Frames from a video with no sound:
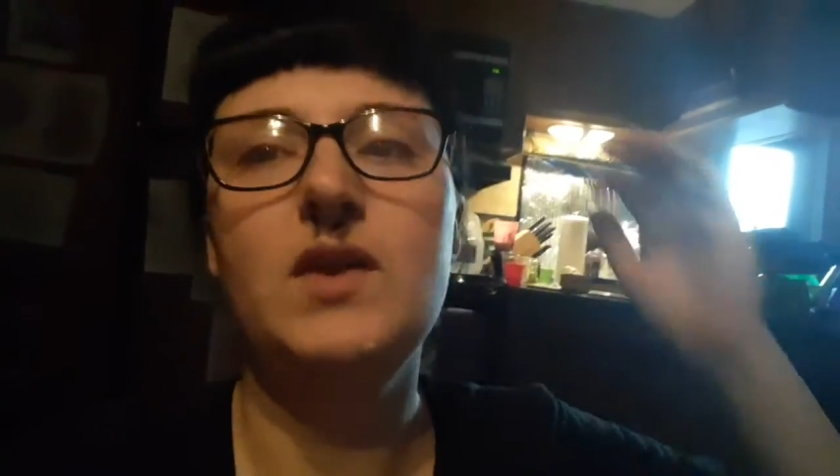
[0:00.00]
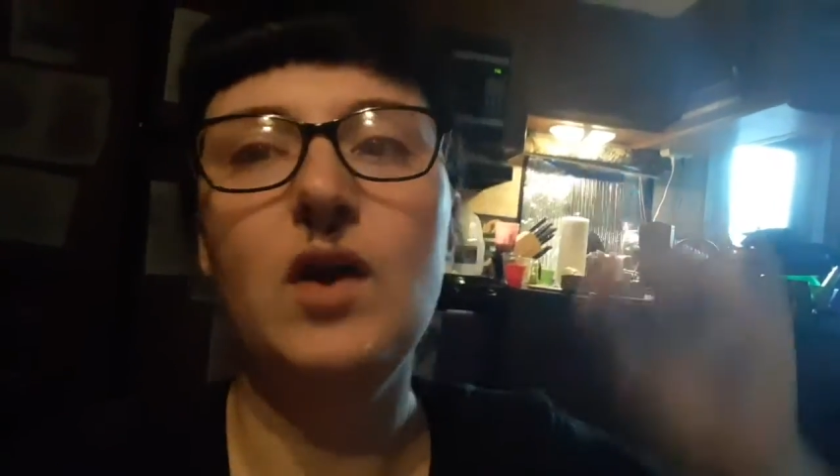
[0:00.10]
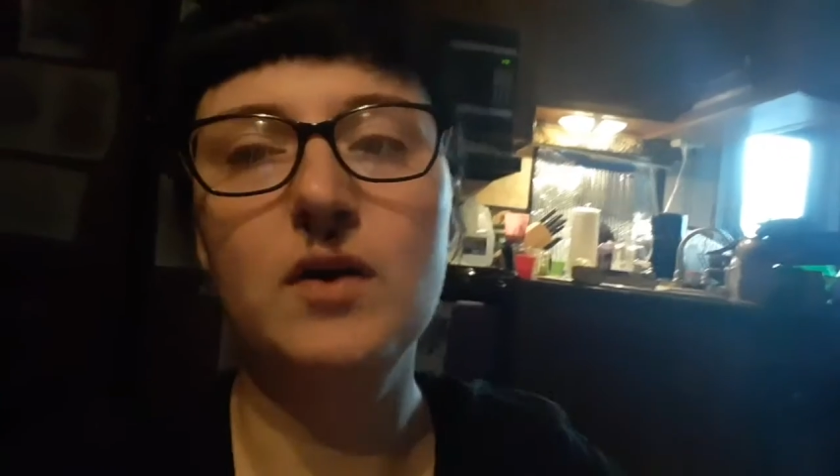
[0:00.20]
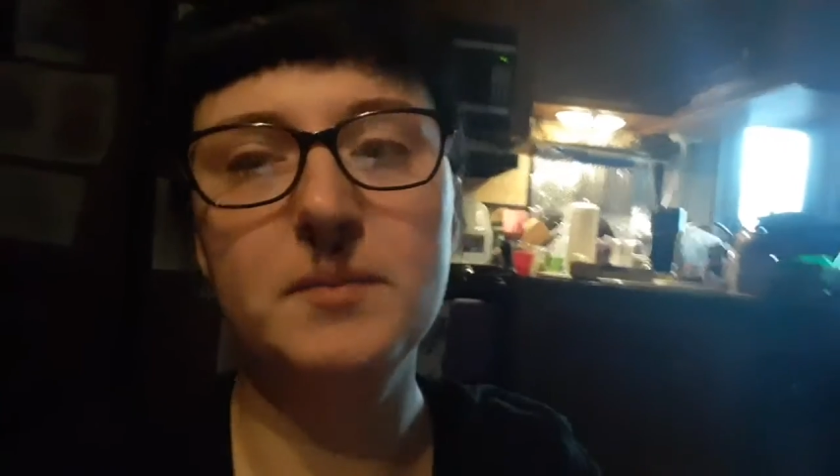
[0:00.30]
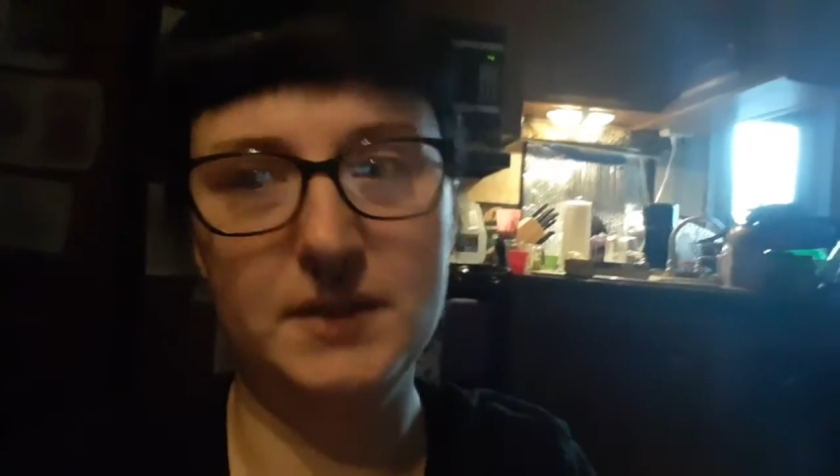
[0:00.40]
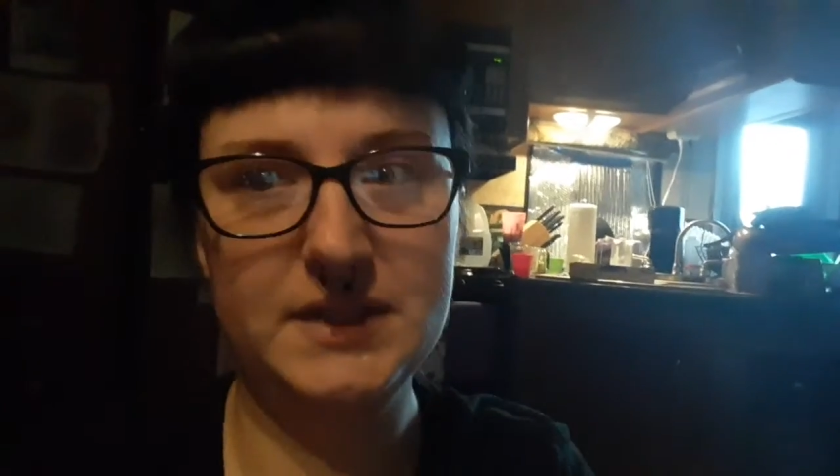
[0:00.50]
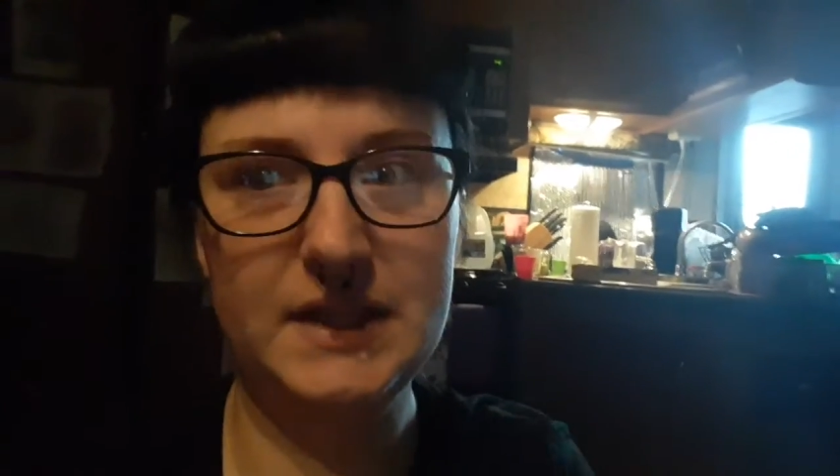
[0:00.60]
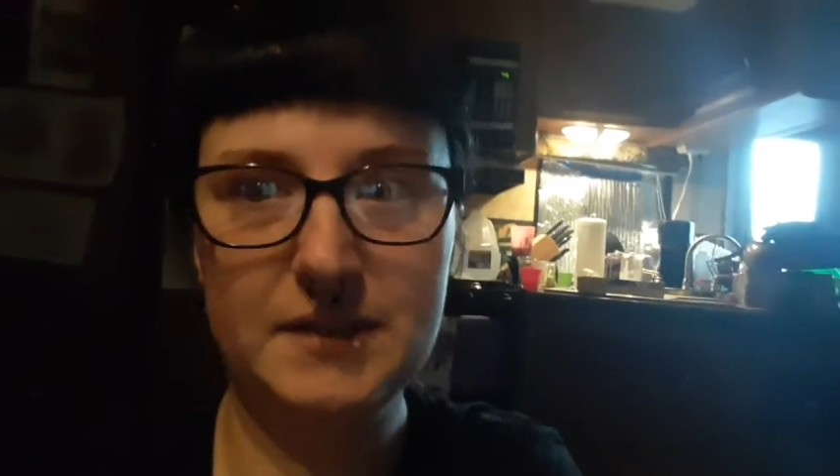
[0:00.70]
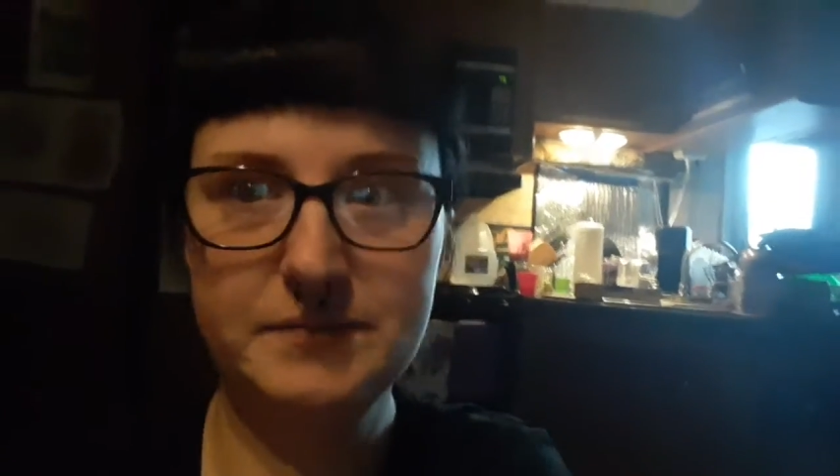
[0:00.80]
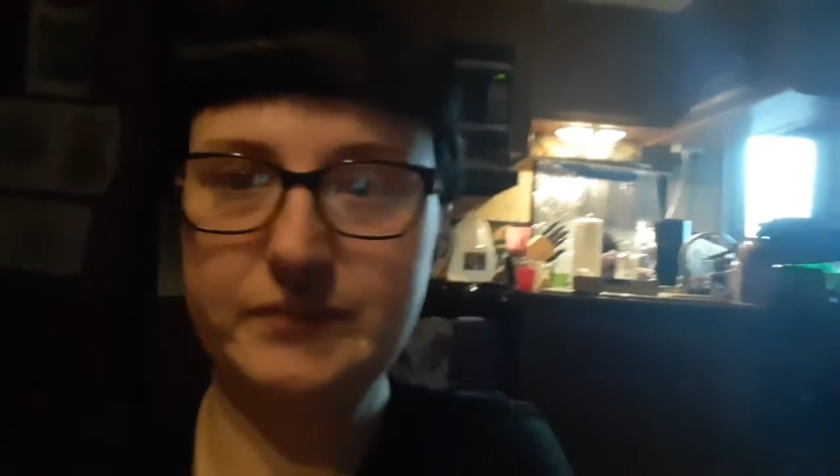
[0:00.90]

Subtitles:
on Monday.